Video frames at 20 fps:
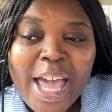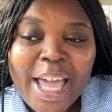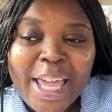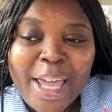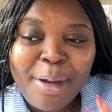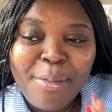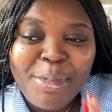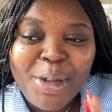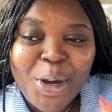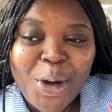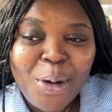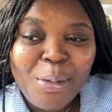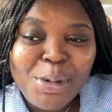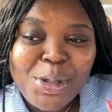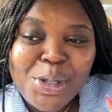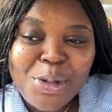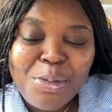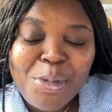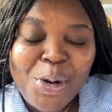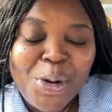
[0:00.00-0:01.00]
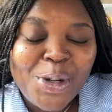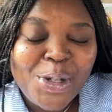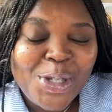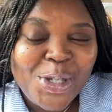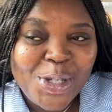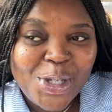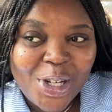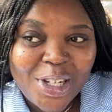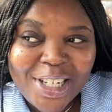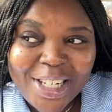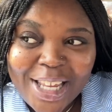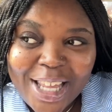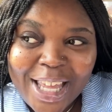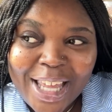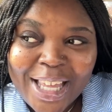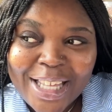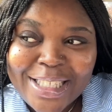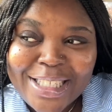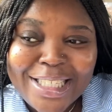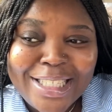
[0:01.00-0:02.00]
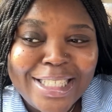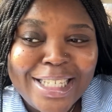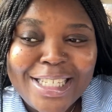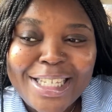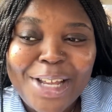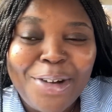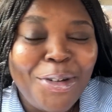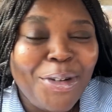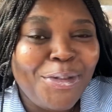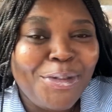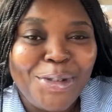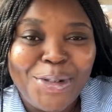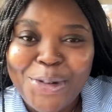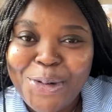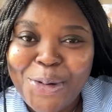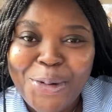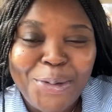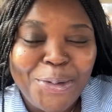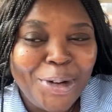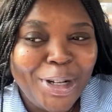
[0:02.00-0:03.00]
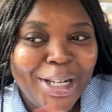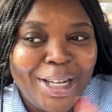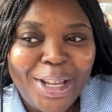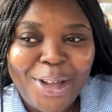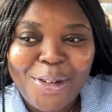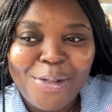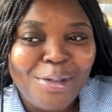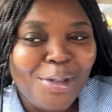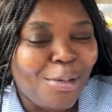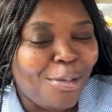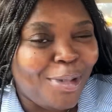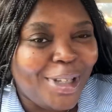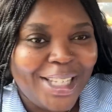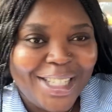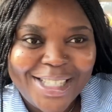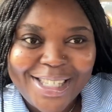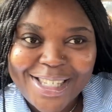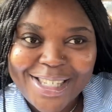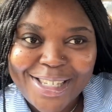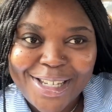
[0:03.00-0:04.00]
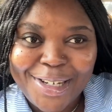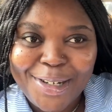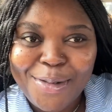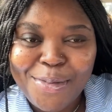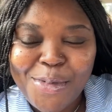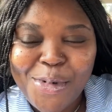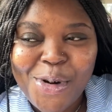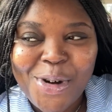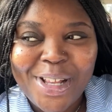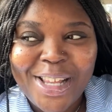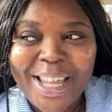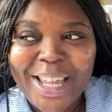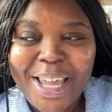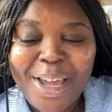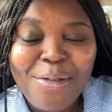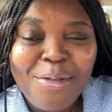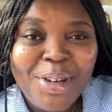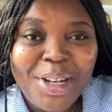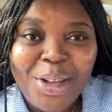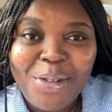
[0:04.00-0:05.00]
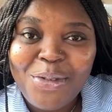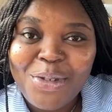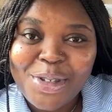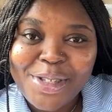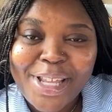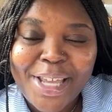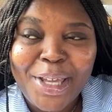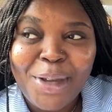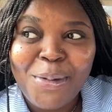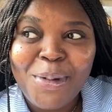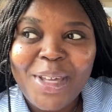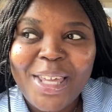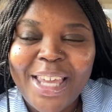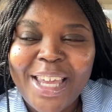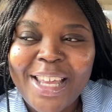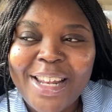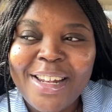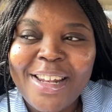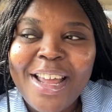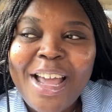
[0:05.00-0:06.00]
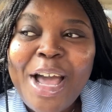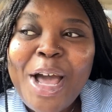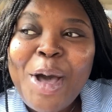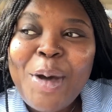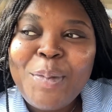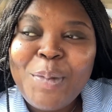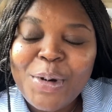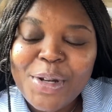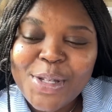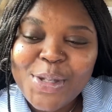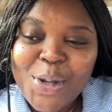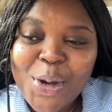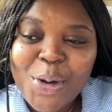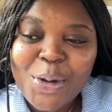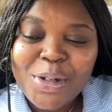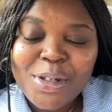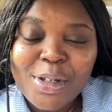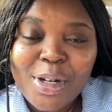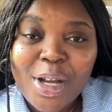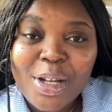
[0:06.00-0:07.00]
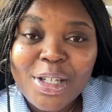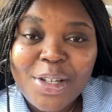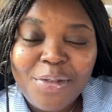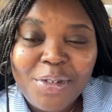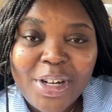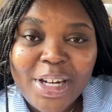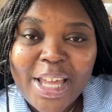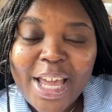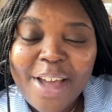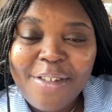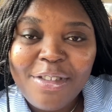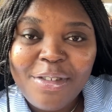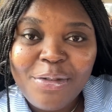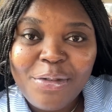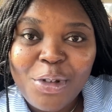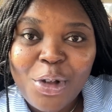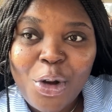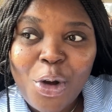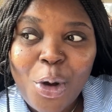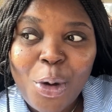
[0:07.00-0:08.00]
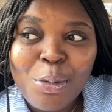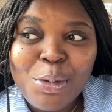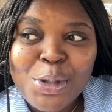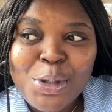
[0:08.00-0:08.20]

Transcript: can be up tomorrow, Sunday. These days I don't even know what day of the week it is anymore. Like every day feels like a weekend, but it's all good. I'll definitely have the vlog up